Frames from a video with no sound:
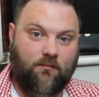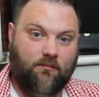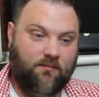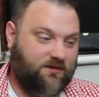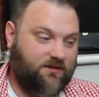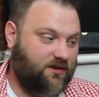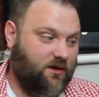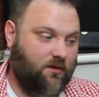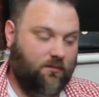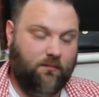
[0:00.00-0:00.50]

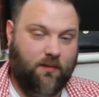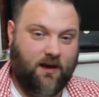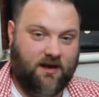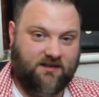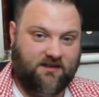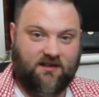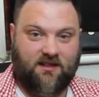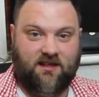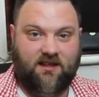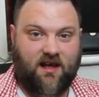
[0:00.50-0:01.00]
So
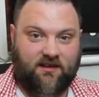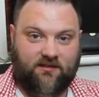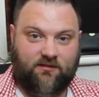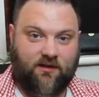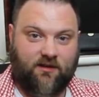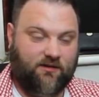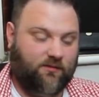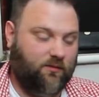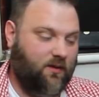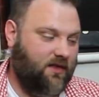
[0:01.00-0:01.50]
basically that's
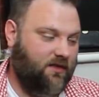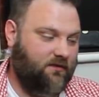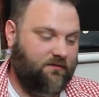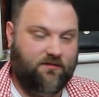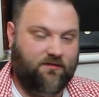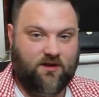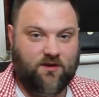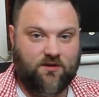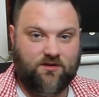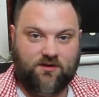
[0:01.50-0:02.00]
where the
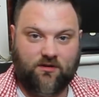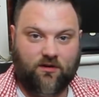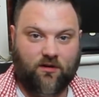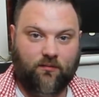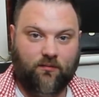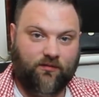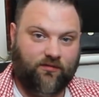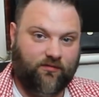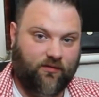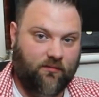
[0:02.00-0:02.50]
Fusion
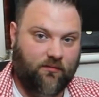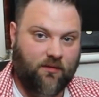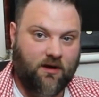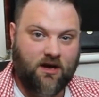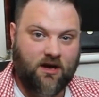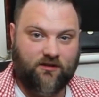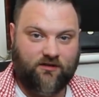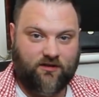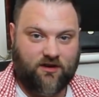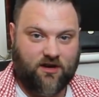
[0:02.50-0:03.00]
comes from.
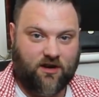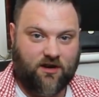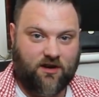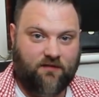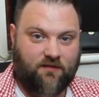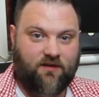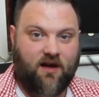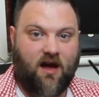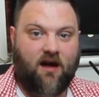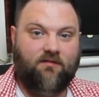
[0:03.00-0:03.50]
So you can,
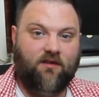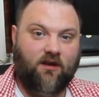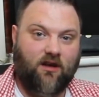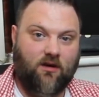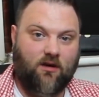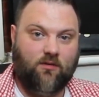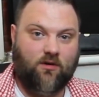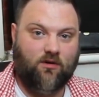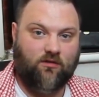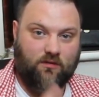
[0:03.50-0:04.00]
if you have a
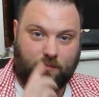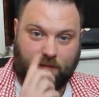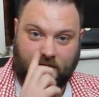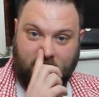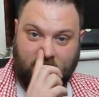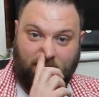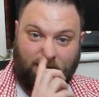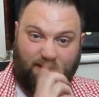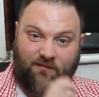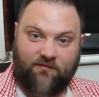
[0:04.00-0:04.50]
local
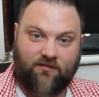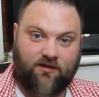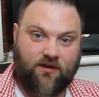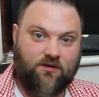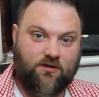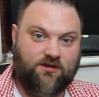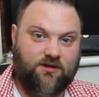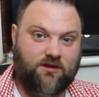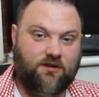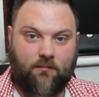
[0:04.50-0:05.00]
repeater on
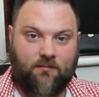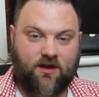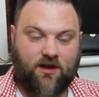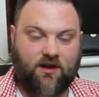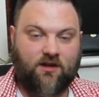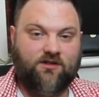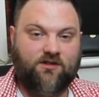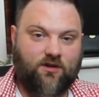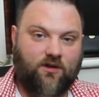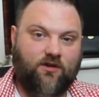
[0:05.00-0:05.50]
Fusion, you
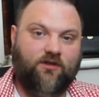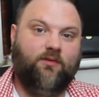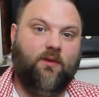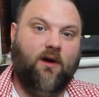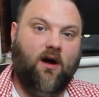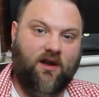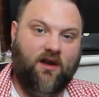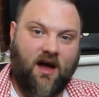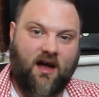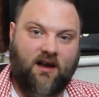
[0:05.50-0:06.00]
can talk to it
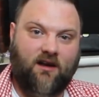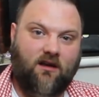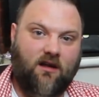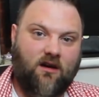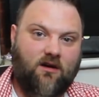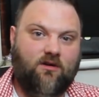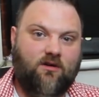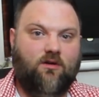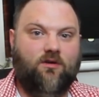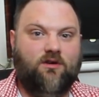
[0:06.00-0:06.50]
on
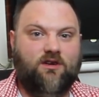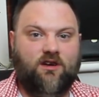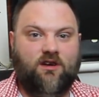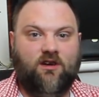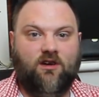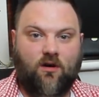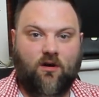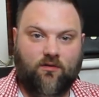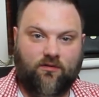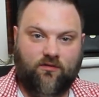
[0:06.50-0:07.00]
analog, or you can
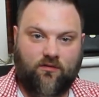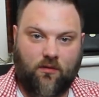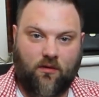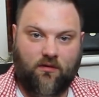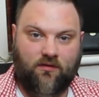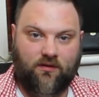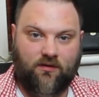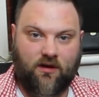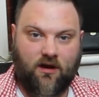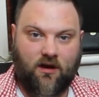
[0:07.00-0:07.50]
go through
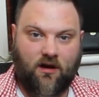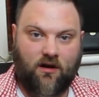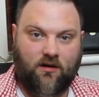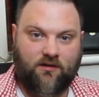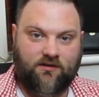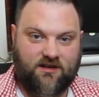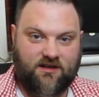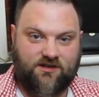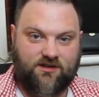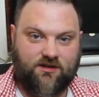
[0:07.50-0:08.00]
on
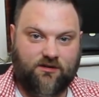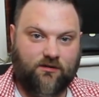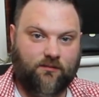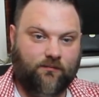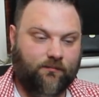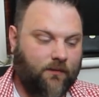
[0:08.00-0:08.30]
digital.